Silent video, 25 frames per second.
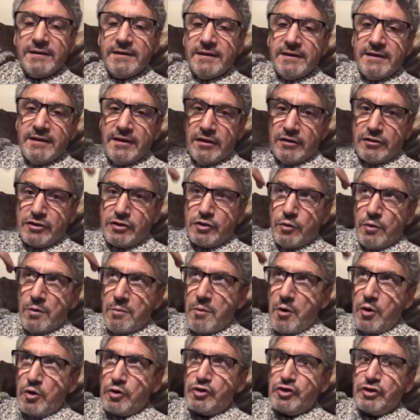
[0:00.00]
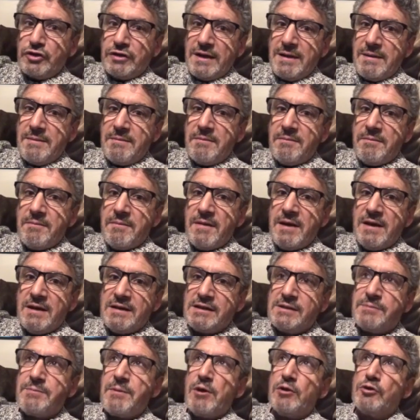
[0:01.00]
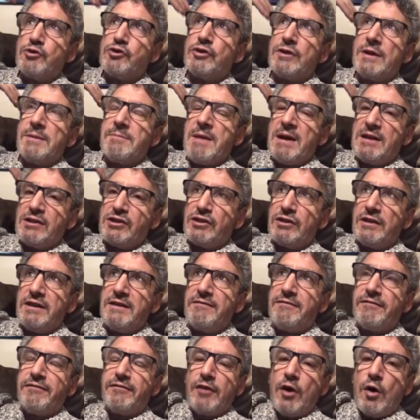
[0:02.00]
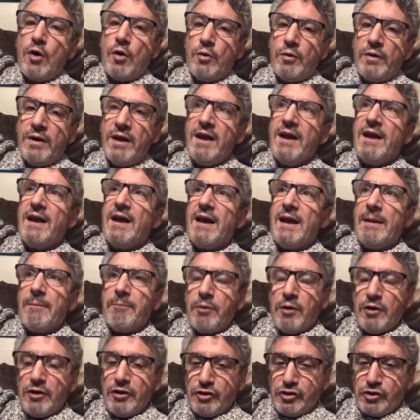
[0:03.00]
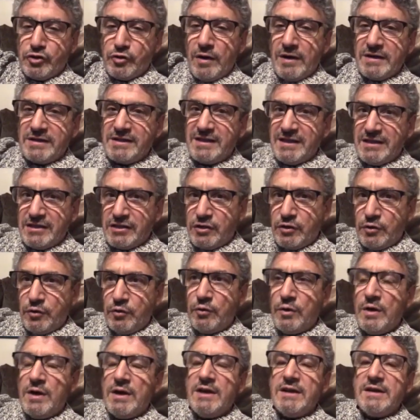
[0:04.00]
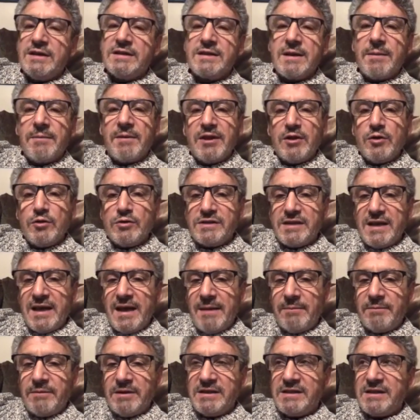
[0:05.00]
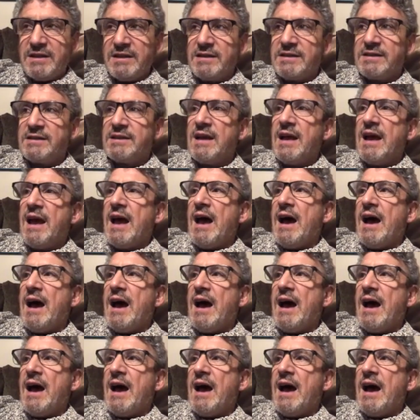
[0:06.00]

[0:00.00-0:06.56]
to emotionally, spiritually, mentally float and put your trust into somebody who's a hypnotist.